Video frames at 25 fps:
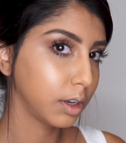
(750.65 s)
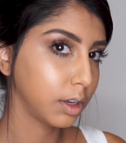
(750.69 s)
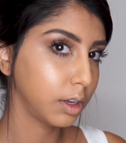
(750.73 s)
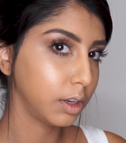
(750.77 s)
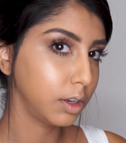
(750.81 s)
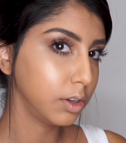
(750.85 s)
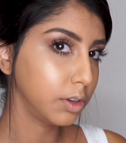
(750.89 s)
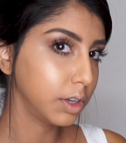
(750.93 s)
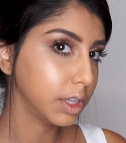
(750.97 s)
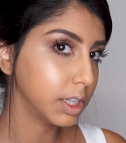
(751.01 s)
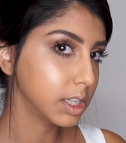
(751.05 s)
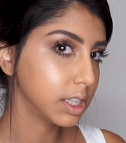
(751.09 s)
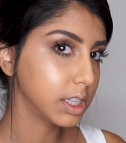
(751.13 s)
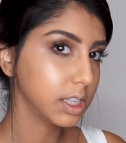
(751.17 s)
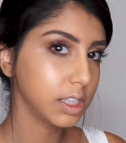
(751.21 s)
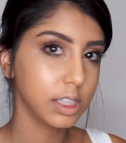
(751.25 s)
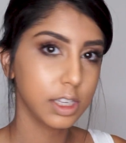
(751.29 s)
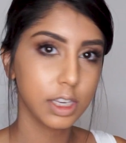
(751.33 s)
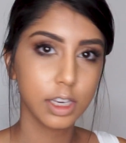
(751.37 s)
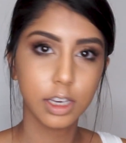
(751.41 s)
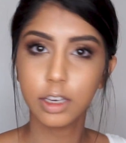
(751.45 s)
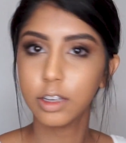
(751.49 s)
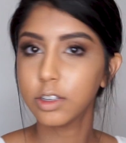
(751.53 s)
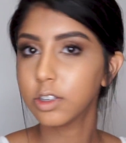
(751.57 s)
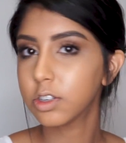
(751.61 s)
You can
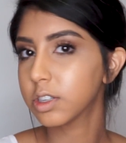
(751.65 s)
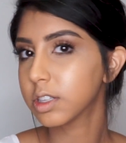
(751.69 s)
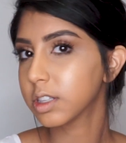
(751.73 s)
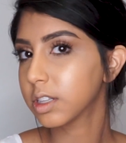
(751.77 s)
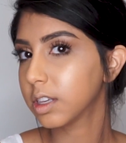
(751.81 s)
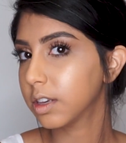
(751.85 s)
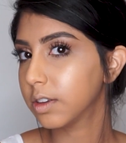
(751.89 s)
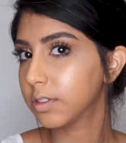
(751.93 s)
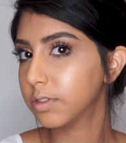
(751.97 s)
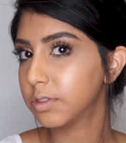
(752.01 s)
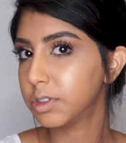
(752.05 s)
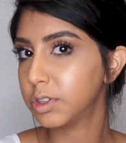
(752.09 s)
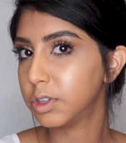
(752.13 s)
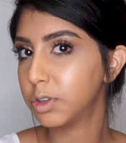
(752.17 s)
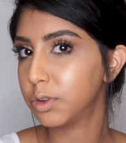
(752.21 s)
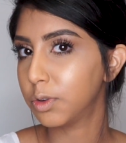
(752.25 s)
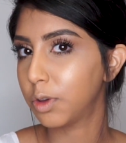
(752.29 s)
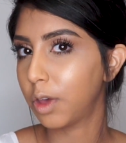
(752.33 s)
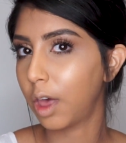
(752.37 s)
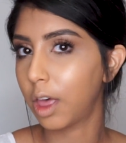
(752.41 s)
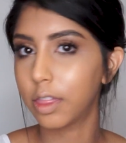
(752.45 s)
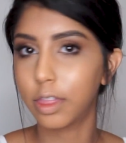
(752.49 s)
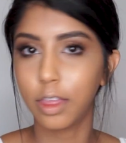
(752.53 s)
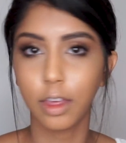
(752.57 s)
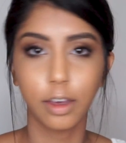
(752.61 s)
see it just gives you
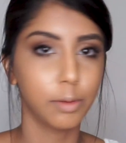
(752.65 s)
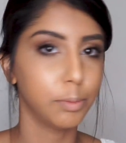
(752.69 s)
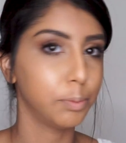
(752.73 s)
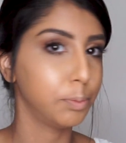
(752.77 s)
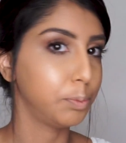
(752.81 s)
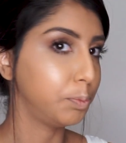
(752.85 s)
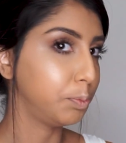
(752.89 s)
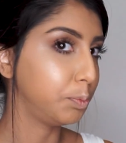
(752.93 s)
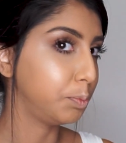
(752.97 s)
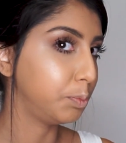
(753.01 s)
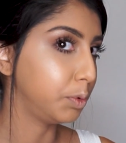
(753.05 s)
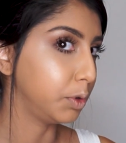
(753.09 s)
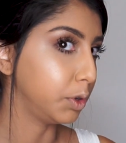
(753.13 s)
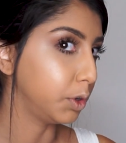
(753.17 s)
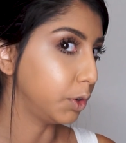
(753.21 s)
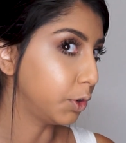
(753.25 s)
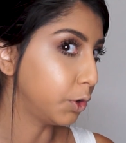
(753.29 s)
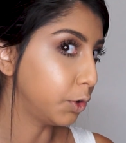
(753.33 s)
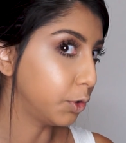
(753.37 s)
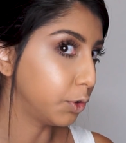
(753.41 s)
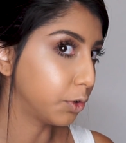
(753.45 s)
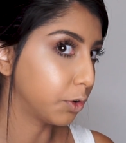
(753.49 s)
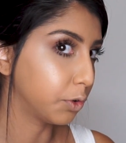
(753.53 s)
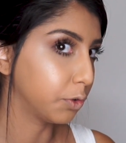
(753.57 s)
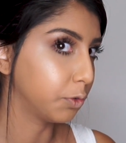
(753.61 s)
the
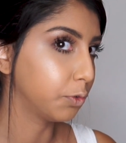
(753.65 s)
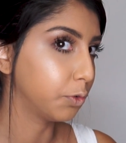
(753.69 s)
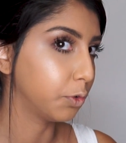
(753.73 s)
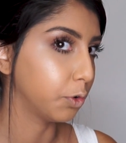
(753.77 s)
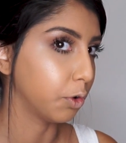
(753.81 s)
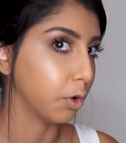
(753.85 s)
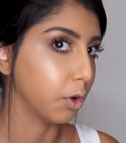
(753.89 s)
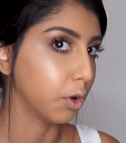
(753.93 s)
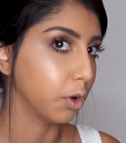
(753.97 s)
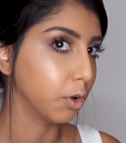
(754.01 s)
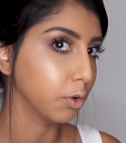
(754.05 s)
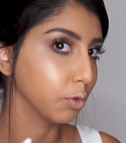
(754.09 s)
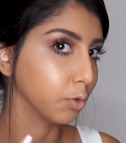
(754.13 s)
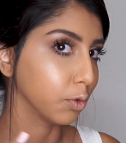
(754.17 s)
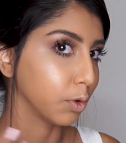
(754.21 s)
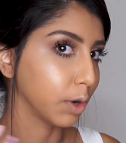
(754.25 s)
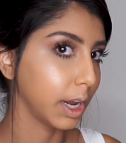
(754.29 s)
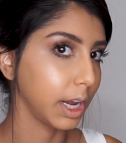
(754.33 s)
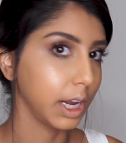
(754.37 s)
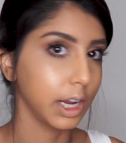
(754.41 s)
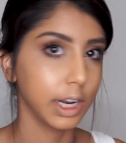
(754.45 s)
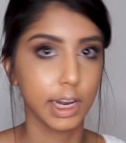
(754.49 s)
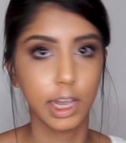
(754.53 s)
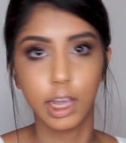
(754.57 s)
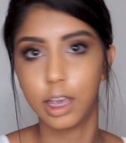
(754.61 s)
beautiful
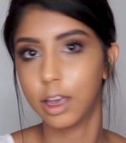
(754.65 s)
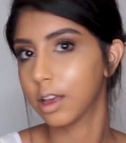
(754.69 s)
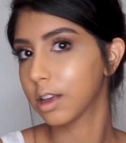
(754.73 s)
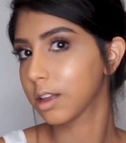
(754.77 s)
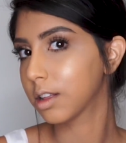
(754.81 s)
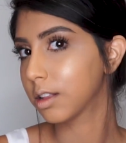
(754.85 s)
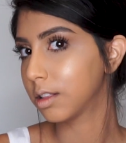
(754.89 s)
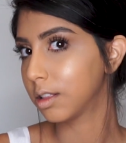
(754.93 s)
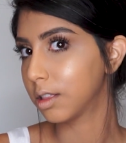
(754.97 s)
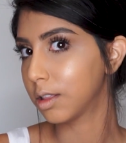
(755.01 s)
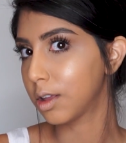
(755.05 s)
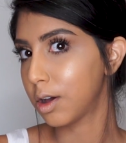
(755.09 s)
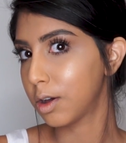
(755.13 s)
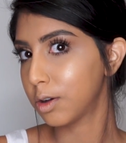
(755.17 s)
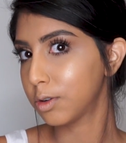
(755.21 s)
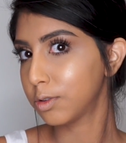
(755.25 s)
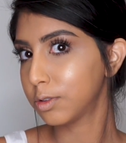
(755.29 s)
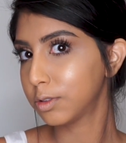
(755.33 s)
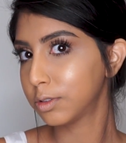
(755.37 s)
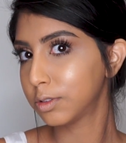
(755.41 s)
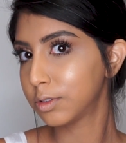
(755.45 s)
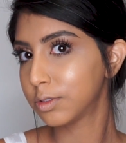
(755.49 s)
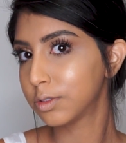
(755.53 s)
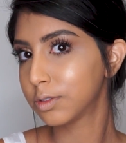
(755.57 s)
radiant glow.